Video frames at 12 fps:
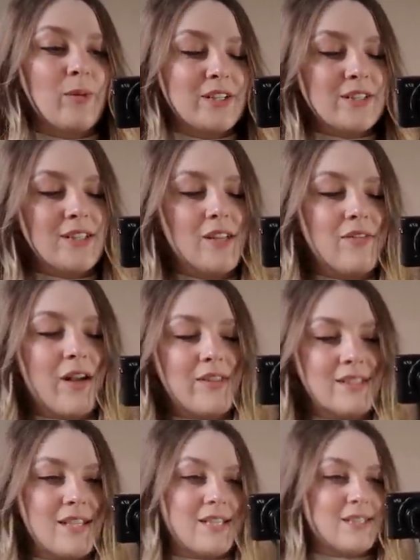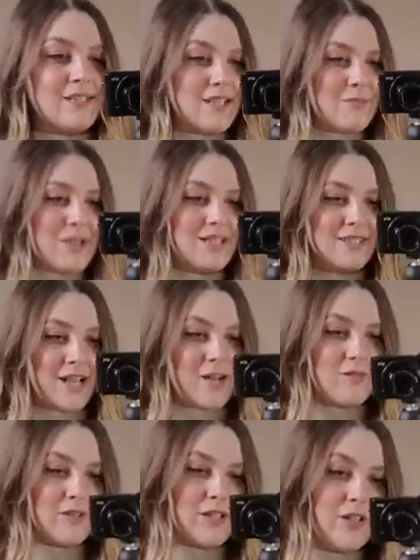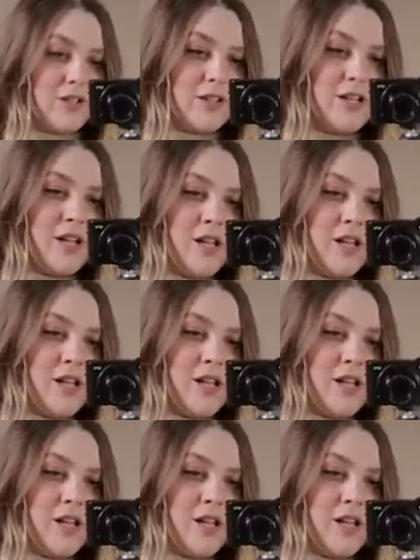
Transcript: I just love how this instantly makes an outfit look